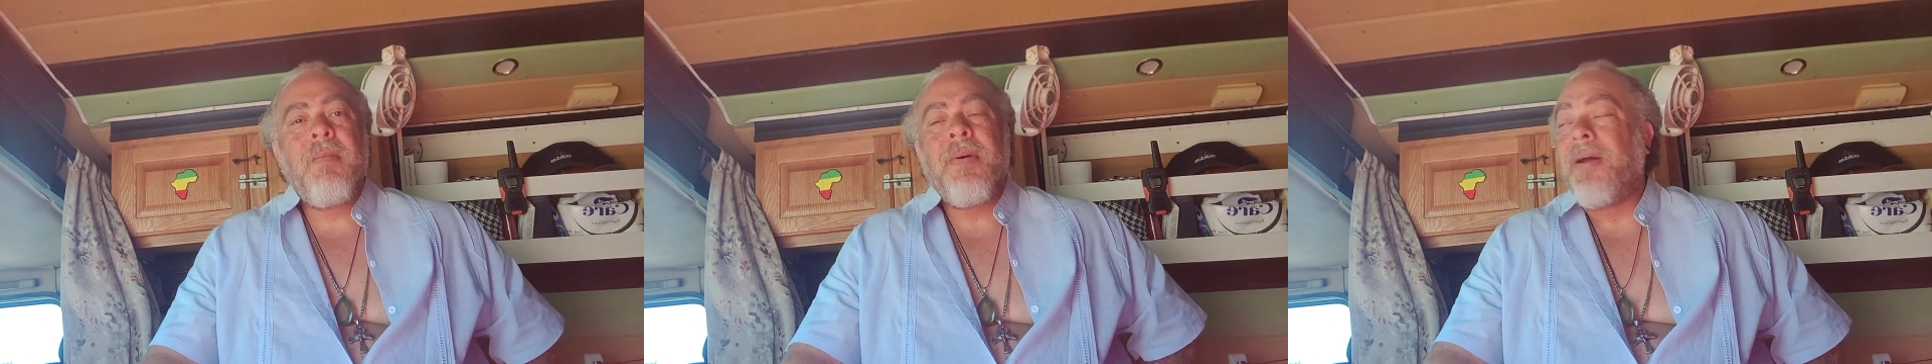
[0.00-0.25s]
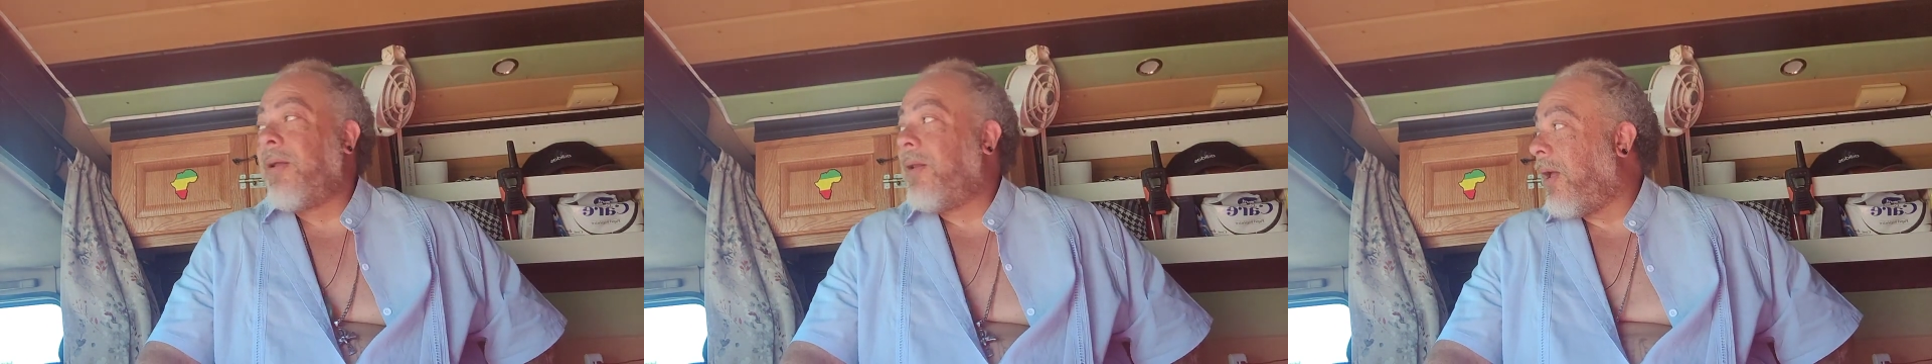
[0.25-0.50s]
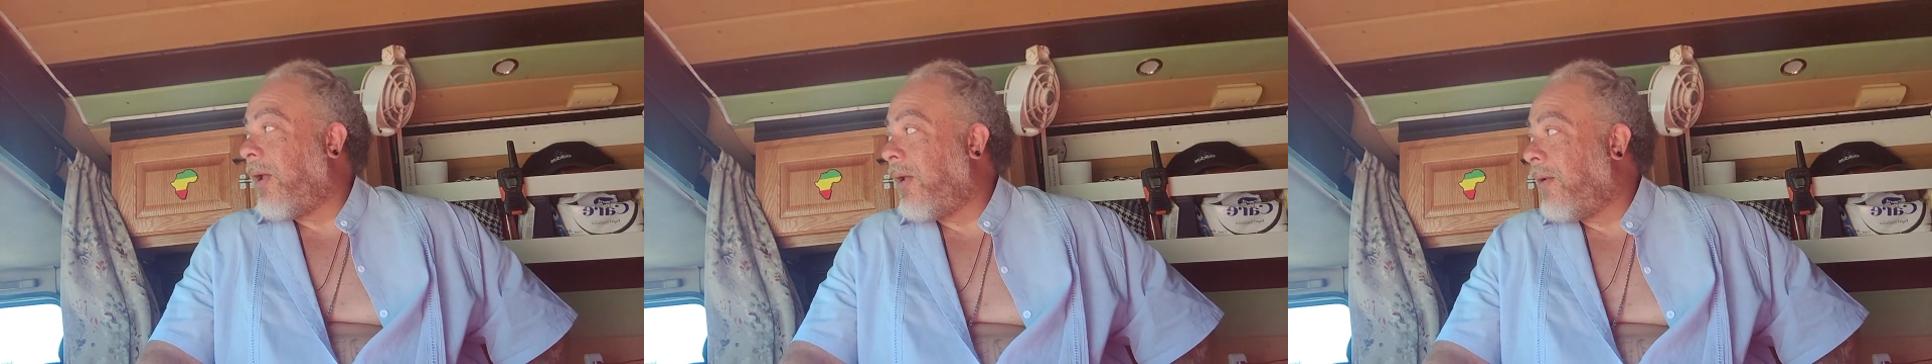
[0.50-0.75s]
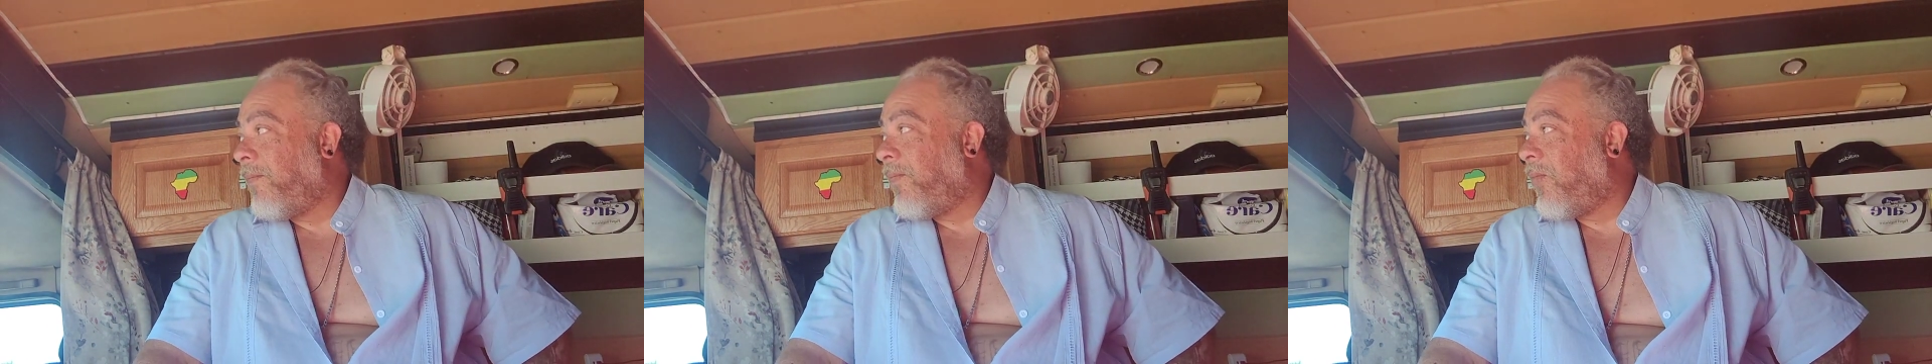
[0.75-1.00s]
man,
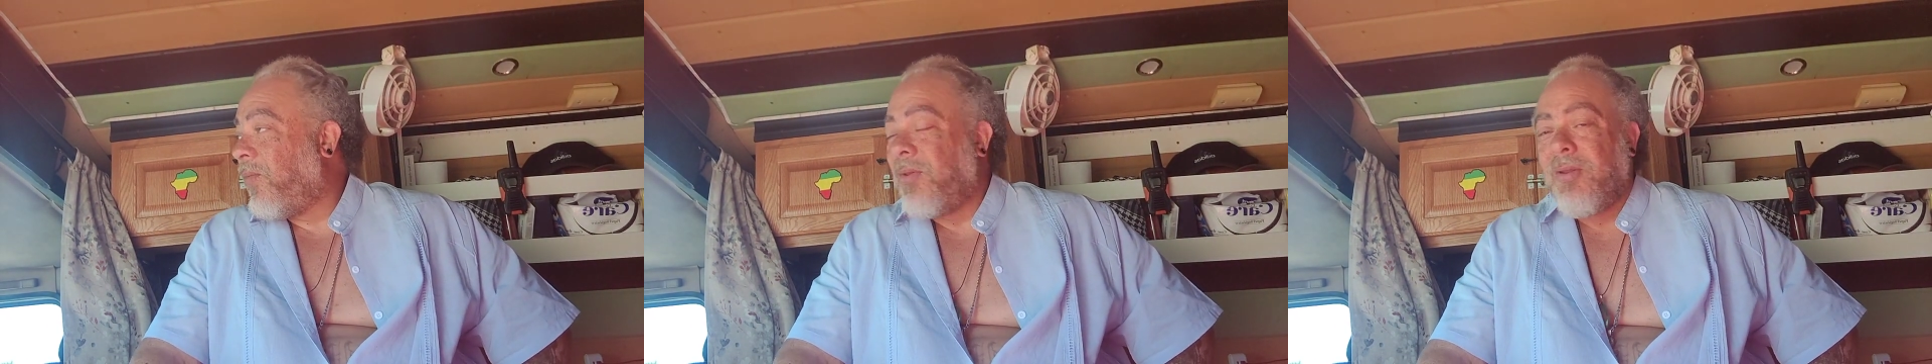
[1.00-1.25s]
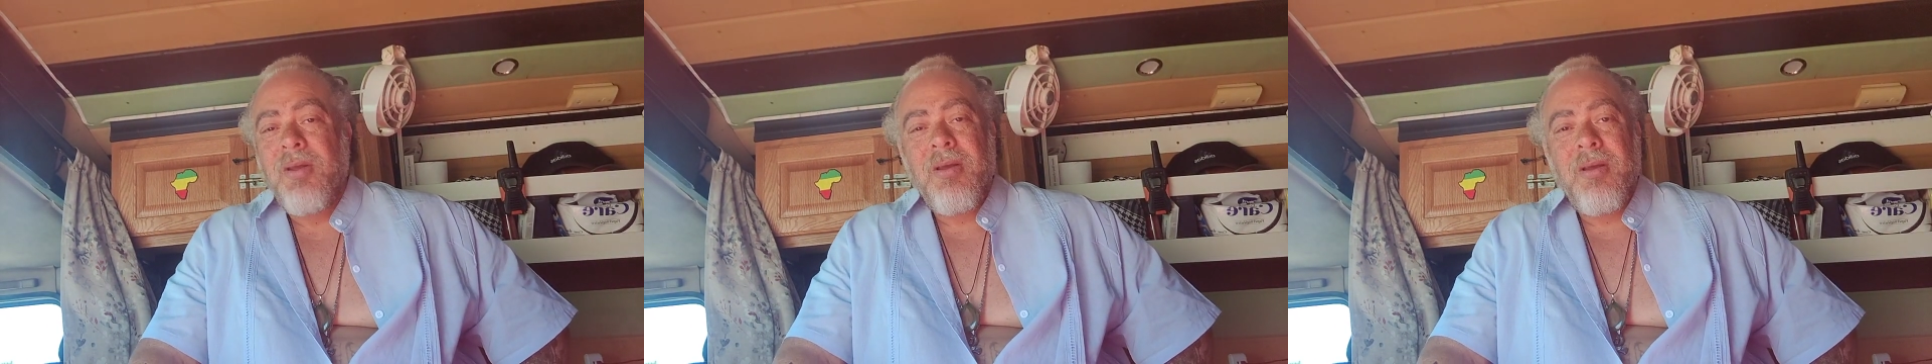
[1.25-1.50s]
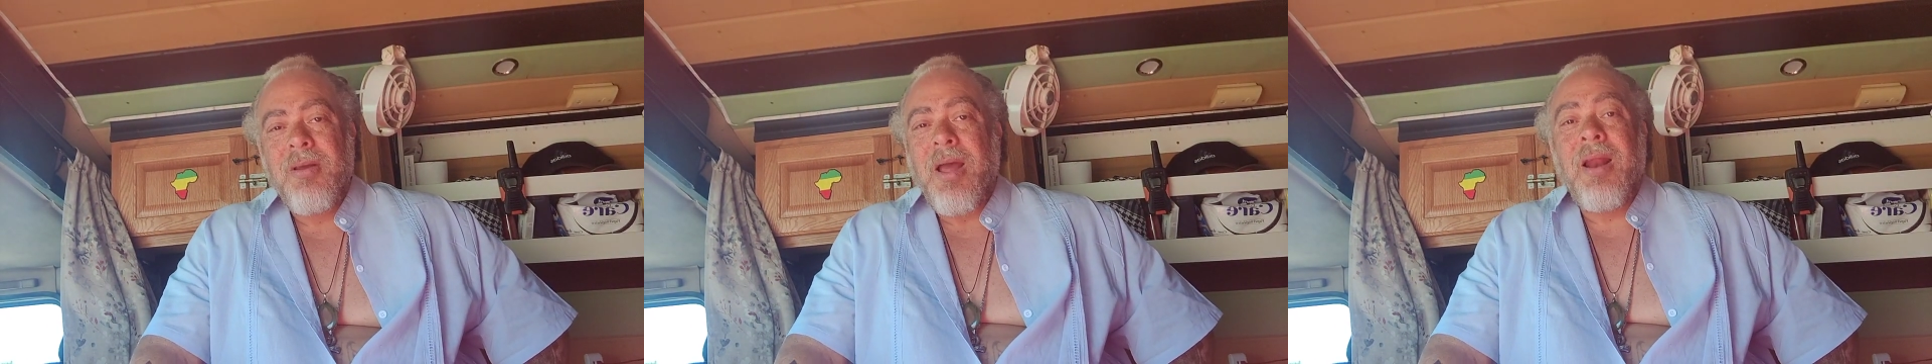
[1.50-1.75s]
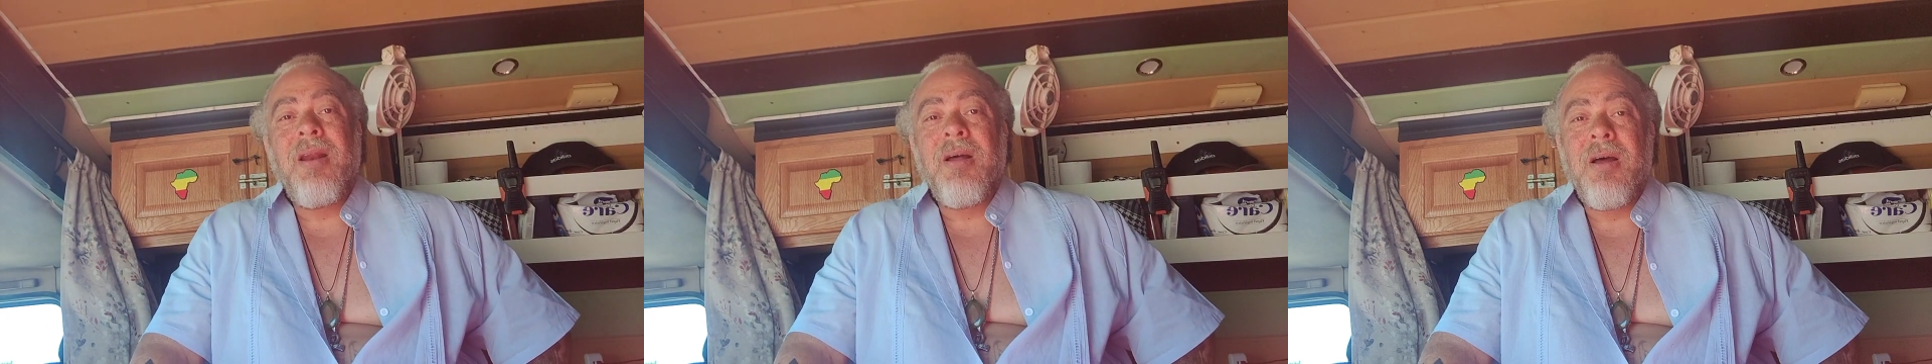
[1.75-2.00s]
like,
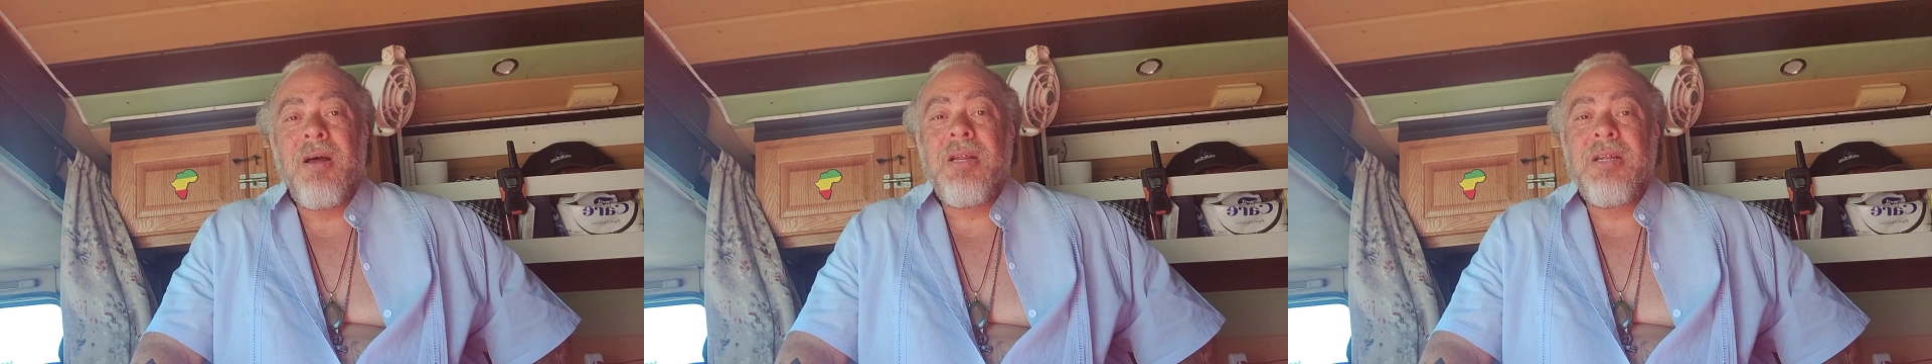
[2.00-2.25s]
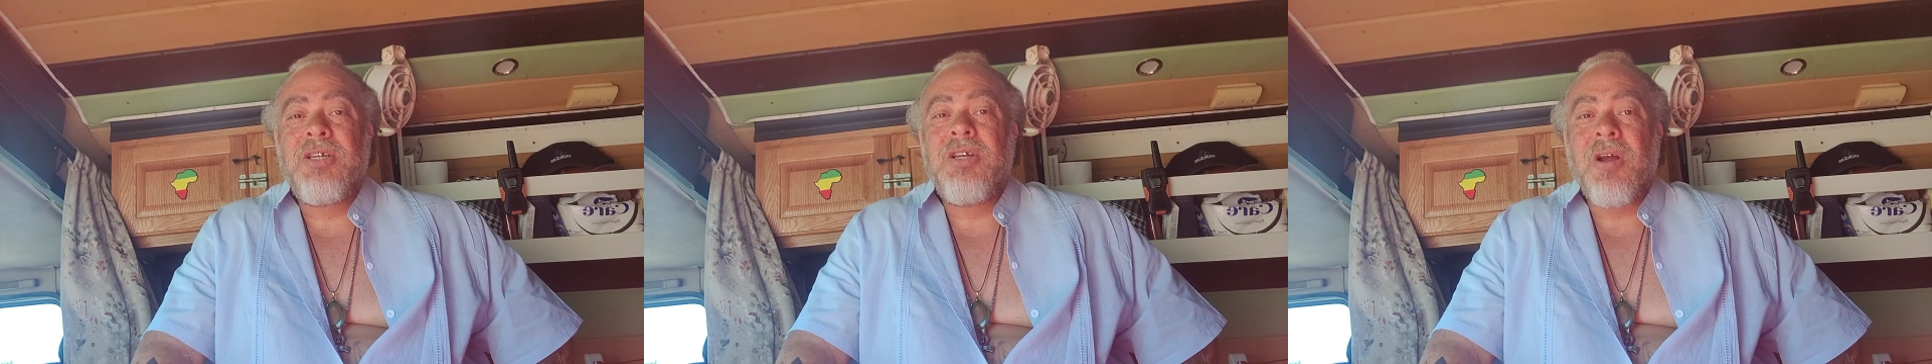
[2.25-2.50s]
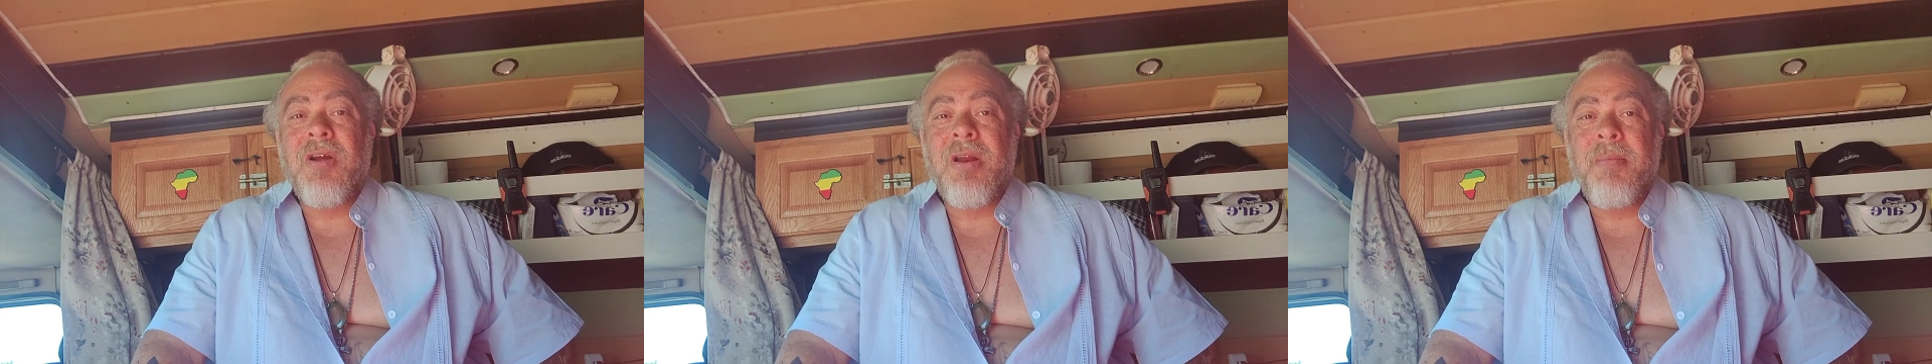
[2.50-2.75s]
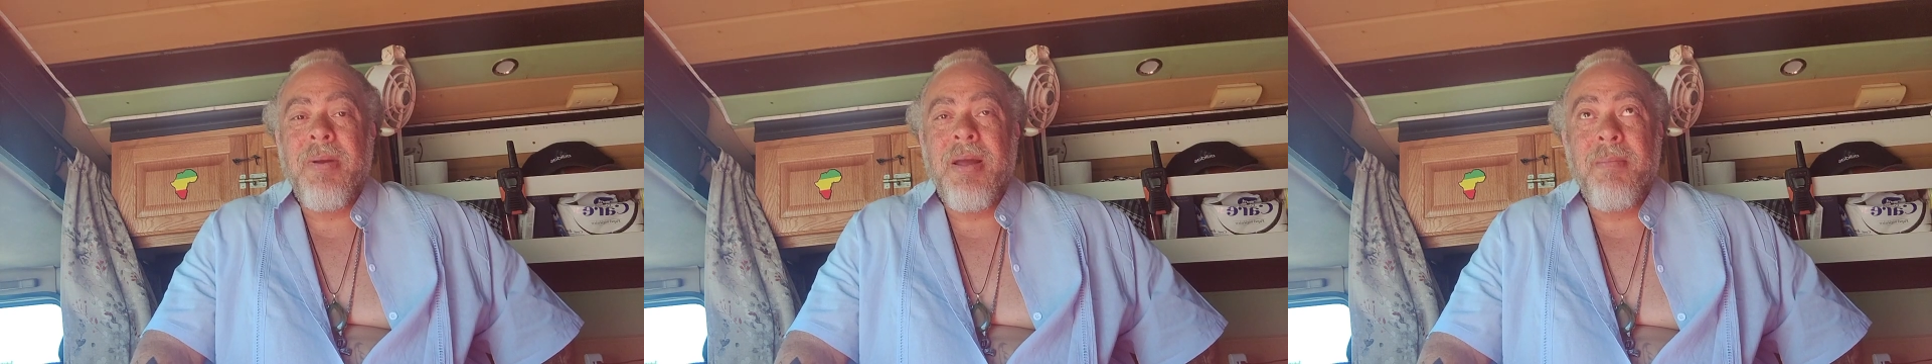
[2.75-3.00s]
I love this
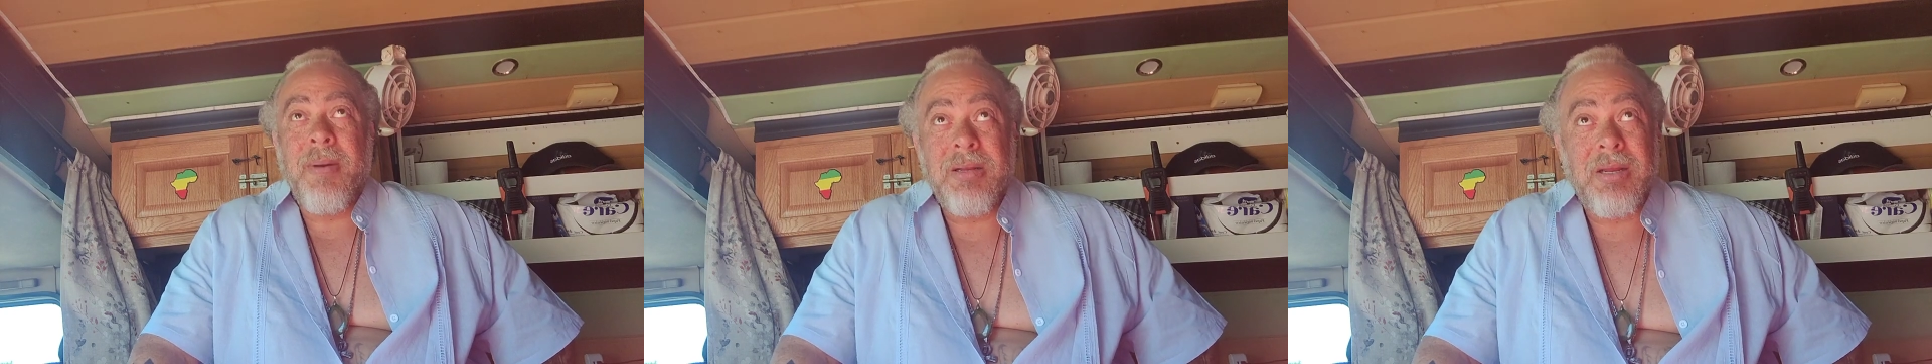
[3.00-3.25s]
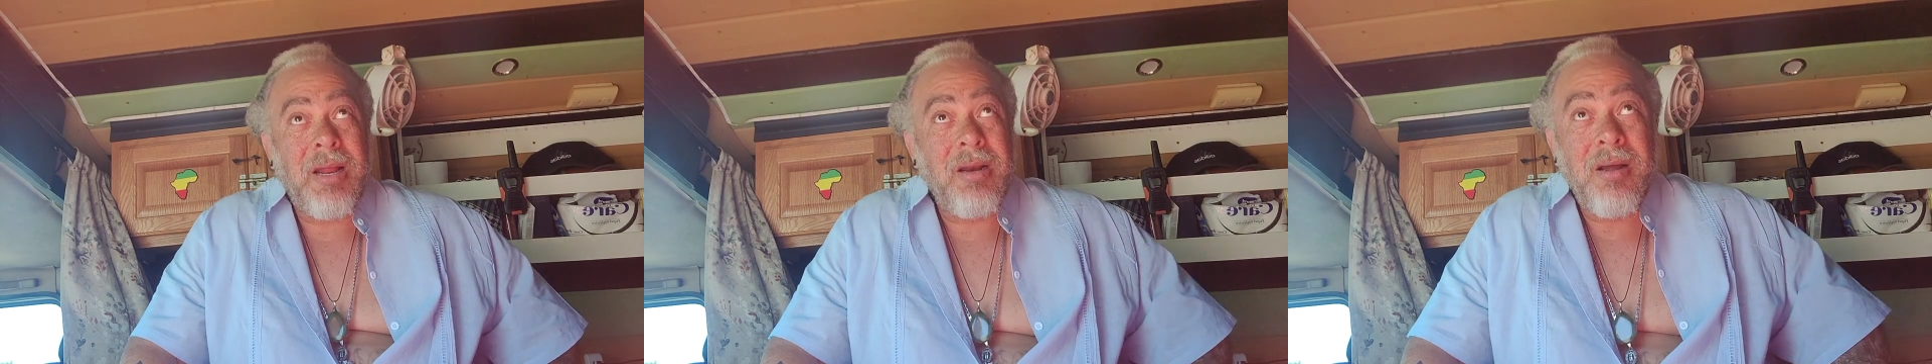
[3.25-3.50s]
journey, man.